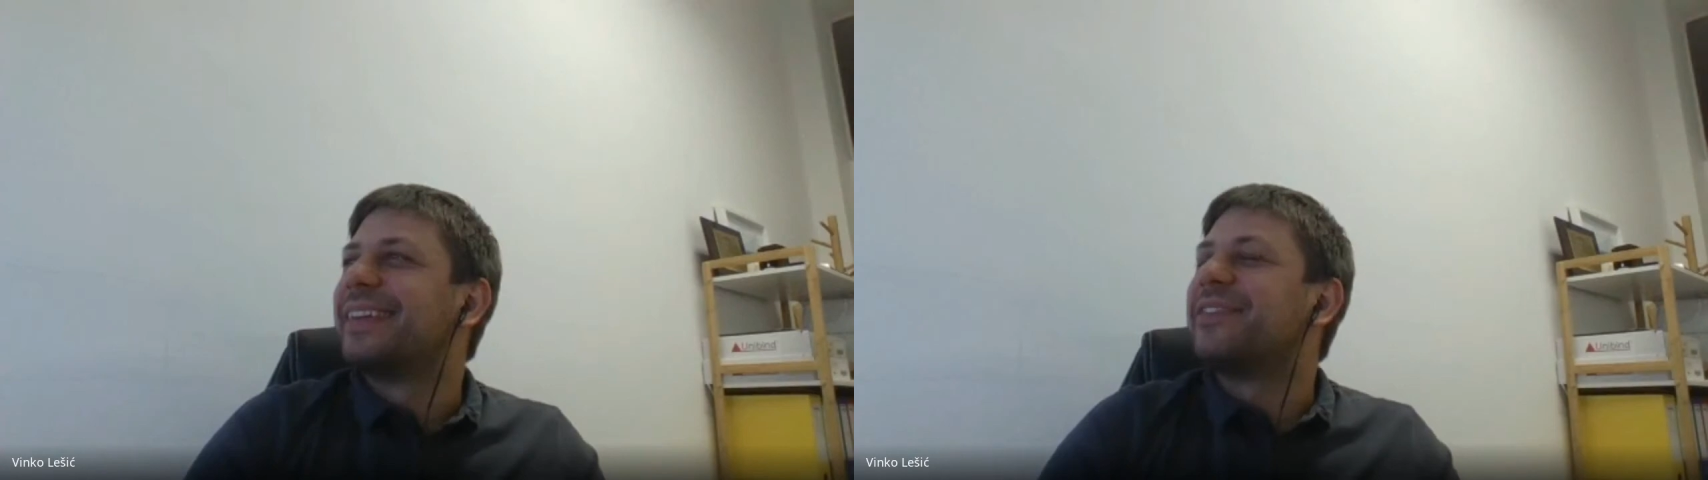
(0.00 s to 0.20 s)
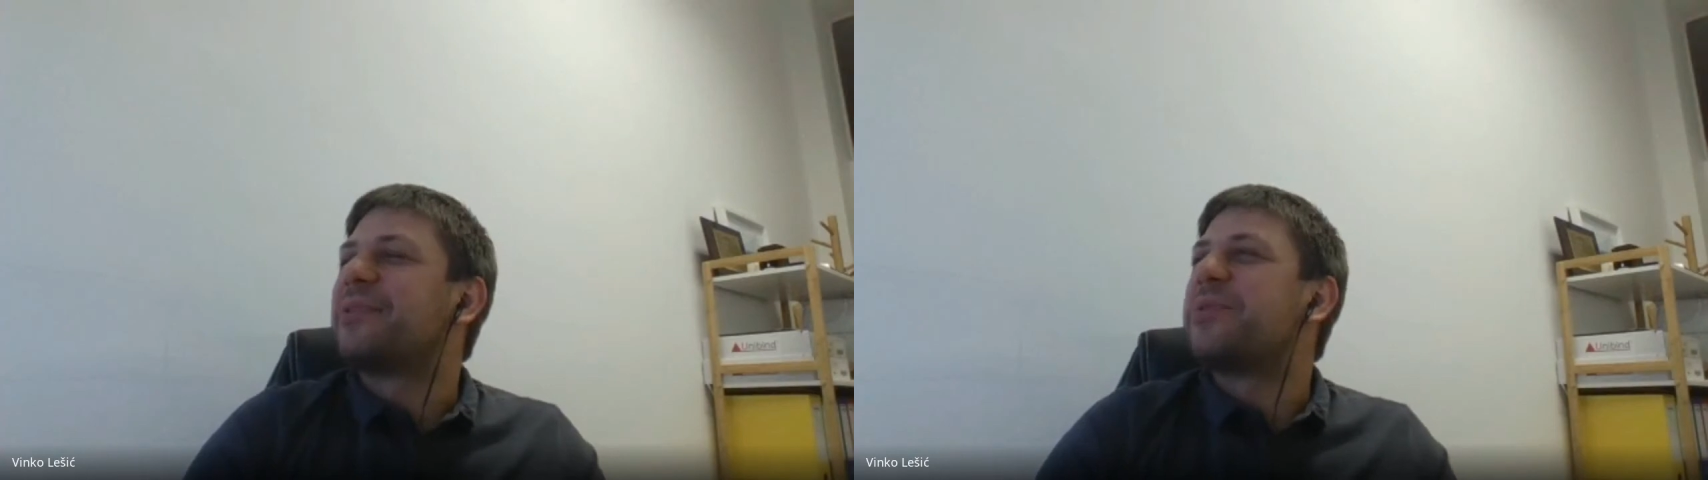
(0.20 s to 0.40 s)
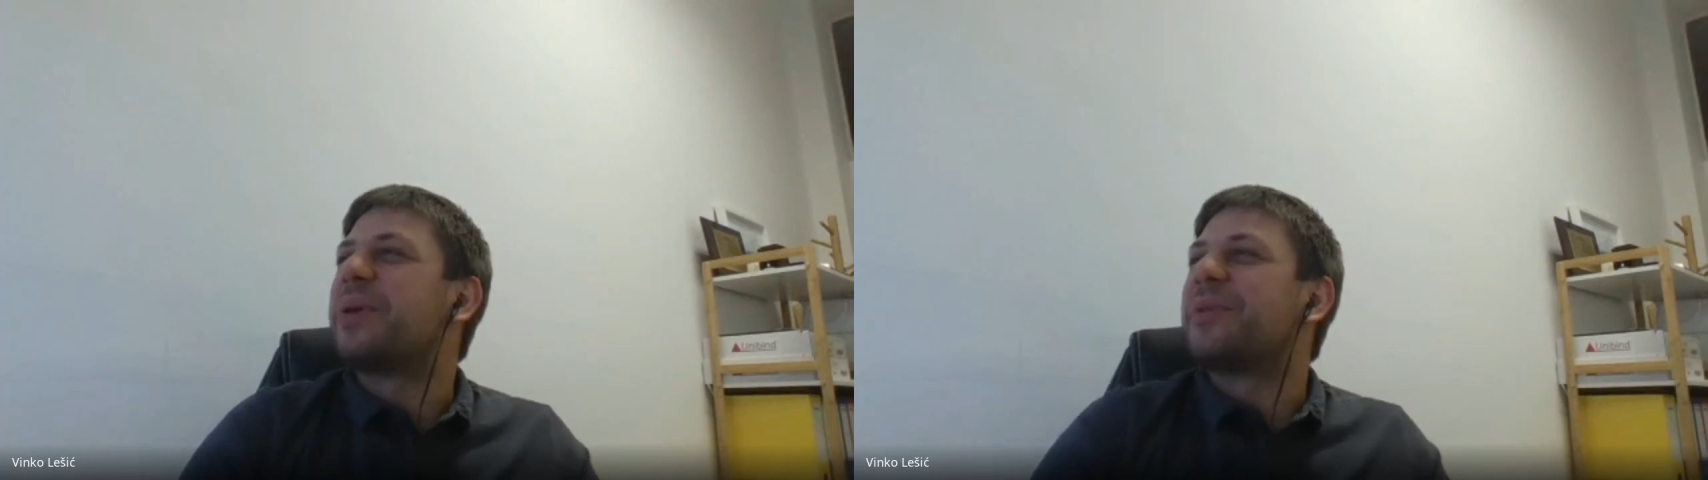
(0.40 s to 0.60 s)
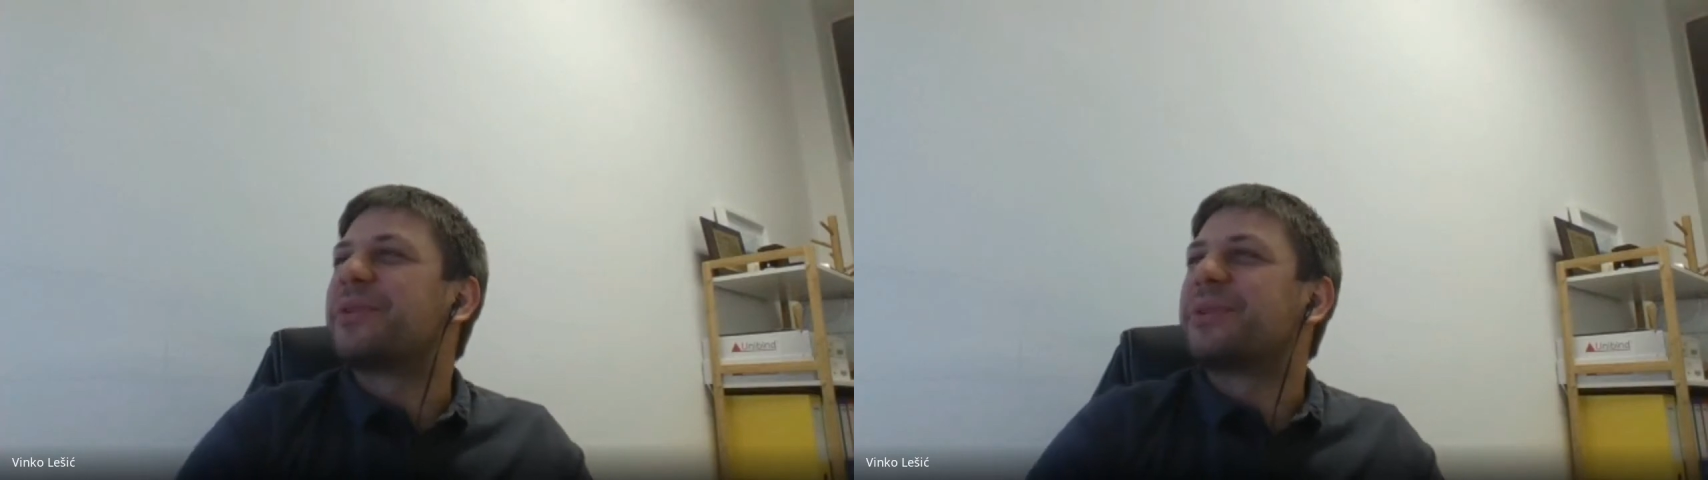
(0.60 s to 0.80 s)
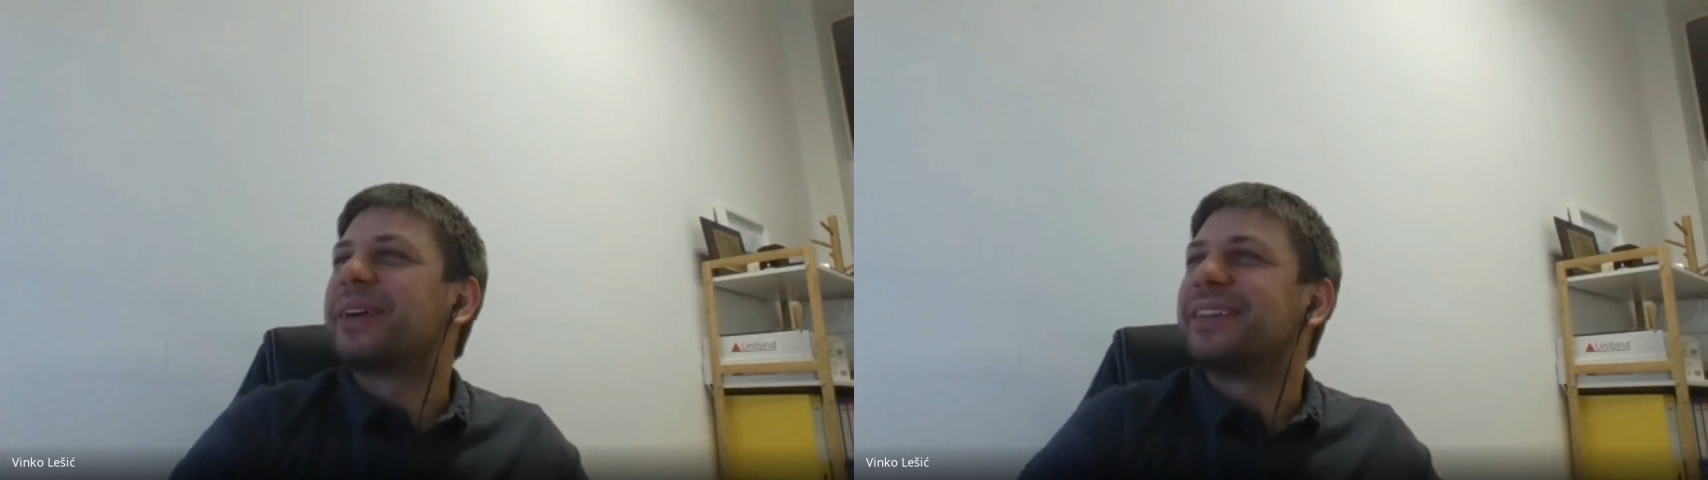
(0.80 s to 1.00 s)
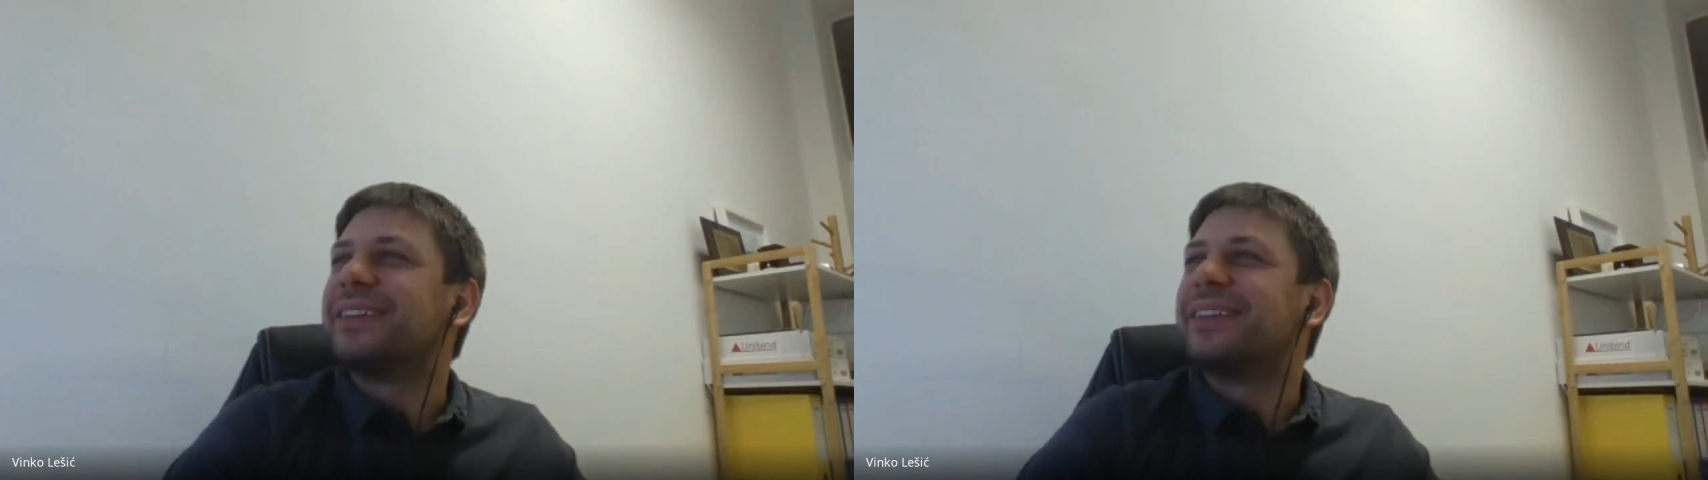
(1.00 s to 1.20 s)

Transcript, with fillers: if I remember correctly,